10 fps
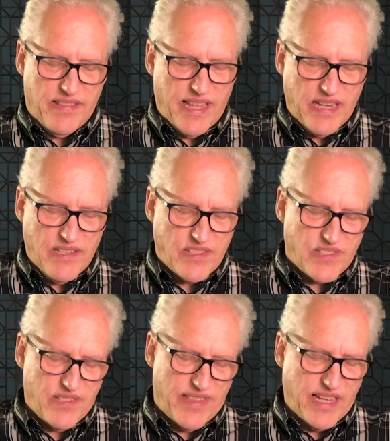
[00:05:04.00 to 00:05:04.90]

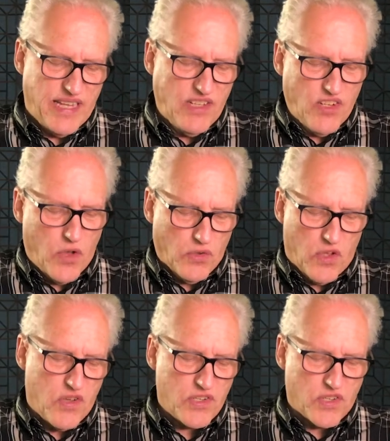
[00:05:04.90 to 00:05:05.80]
that he no
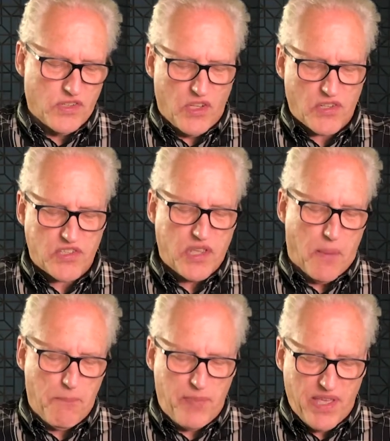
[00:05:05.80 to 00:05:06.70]
longer looks
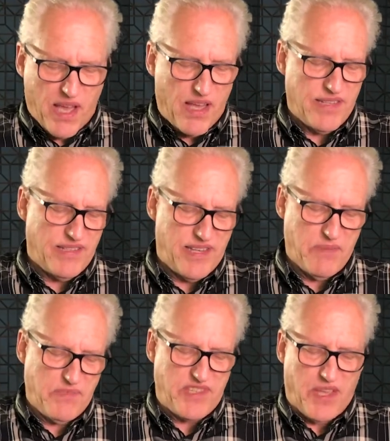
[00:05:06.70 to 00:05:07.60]
beyond
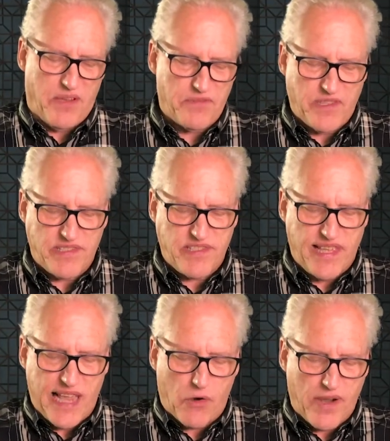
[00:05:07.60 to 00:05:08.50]
himself to
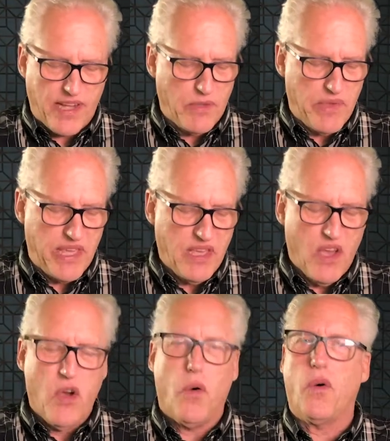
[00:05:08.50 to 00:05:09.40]
see our enemy
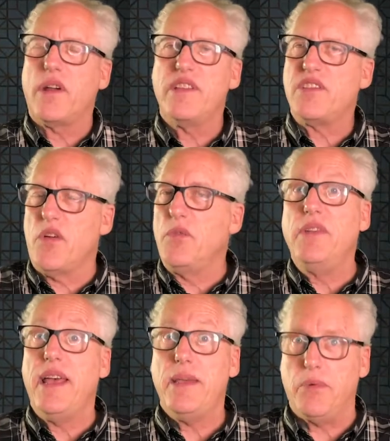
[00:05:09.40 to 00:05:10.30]
or his own
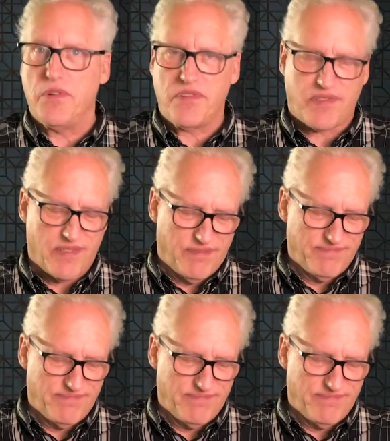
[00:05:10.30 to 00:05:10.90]
neighbors.